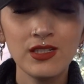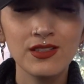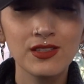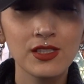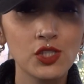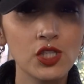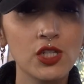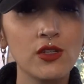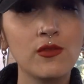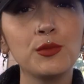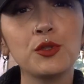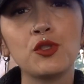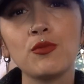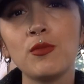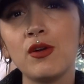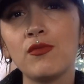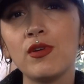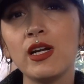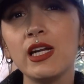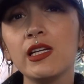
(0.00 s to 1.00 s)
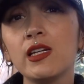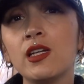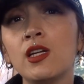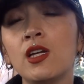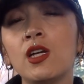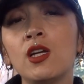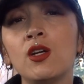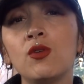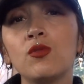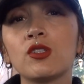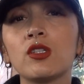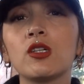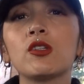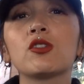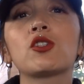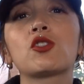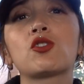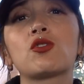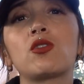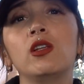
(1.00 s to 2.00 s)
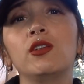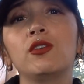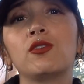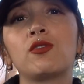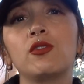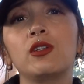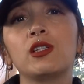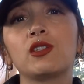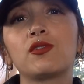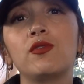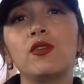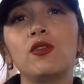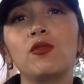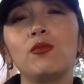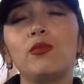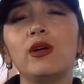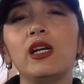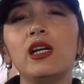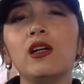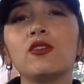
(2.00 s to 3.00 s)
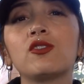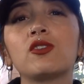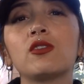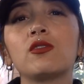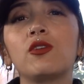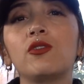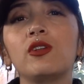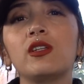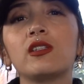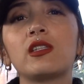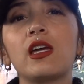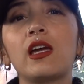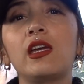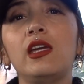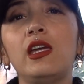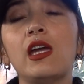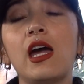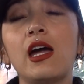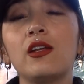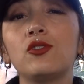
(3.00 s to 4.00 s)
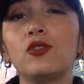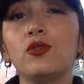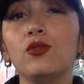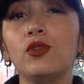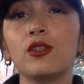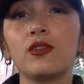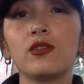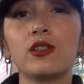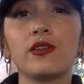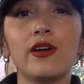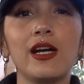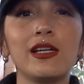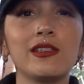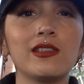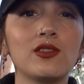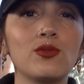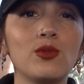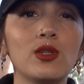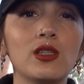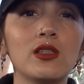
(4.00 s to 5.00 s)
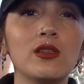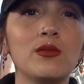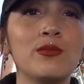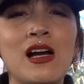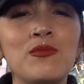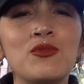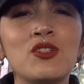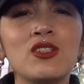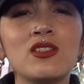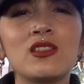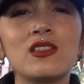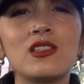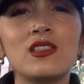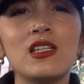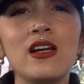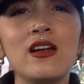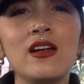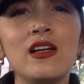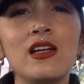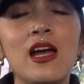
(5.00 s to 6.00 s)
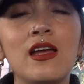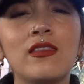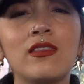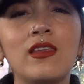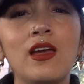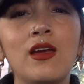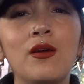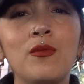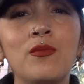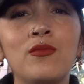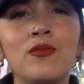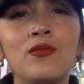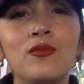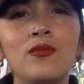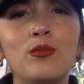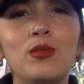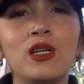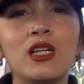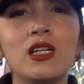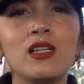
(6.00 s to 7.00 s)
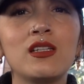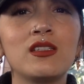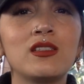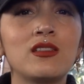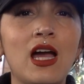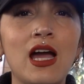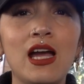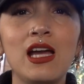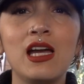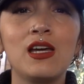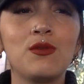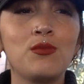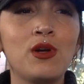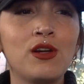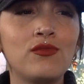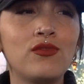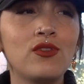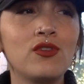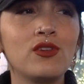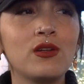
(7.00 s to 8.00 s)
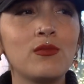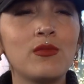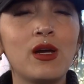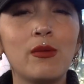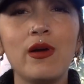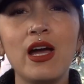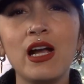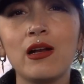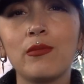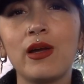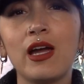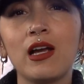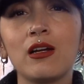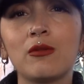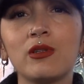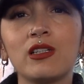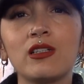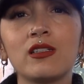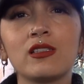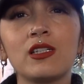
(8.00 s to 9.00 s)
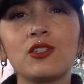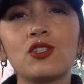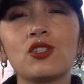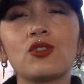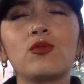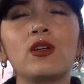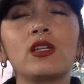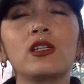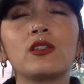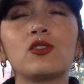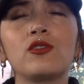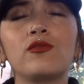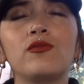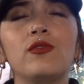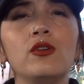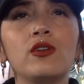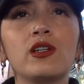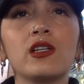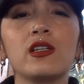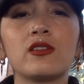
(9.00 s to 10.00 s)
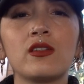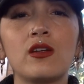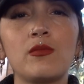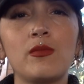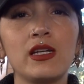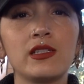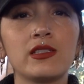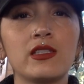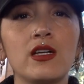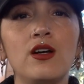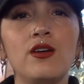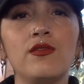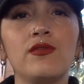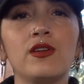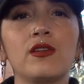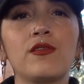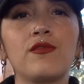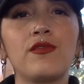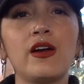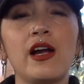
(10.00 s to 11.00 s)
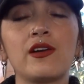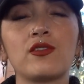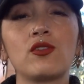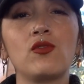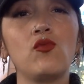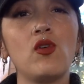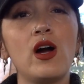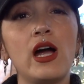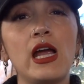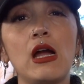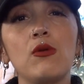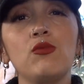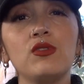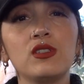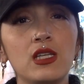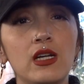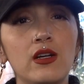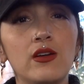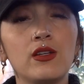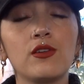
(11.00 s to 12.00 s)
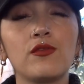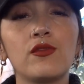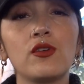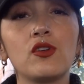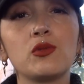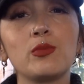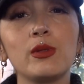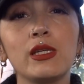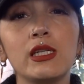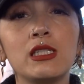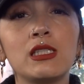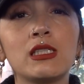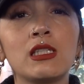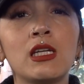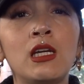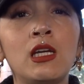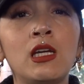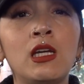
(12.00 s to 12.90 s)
The gentleman to my right was also scrolling through his phone. But I also noticed that he had 2 other devices with him. I'm just staring at them because I had my phone in my backpack because I just wanted to focus on myself and the fact of why I was there in the first place.